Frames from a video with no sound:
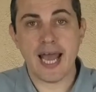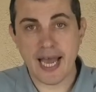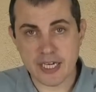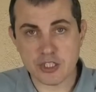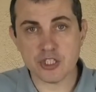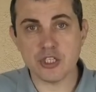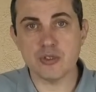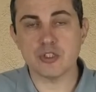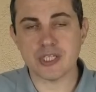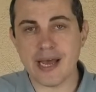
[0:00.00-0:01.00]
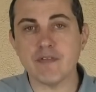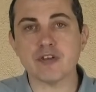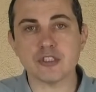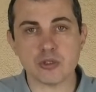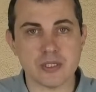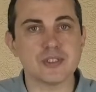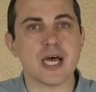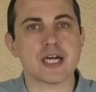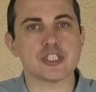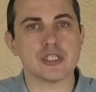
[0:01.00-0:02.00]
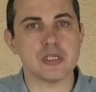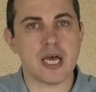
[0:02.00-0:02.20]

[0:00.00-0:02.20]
executes every transaction